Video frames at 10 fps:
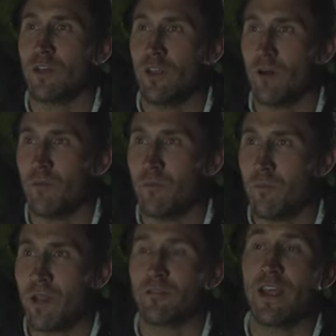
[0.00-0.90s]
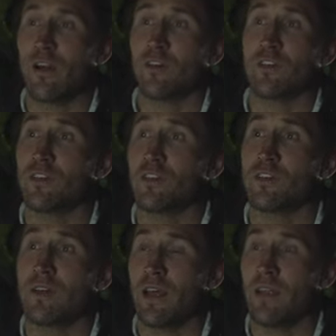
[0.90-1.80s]
you know, men of
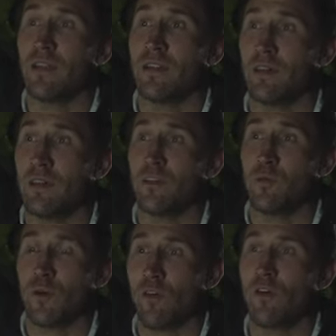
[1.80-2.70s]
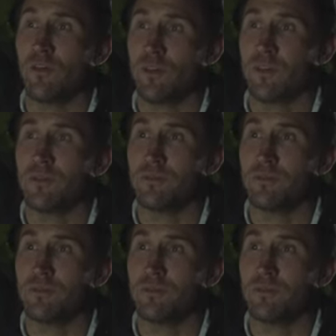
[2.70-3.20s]
character and who are hard.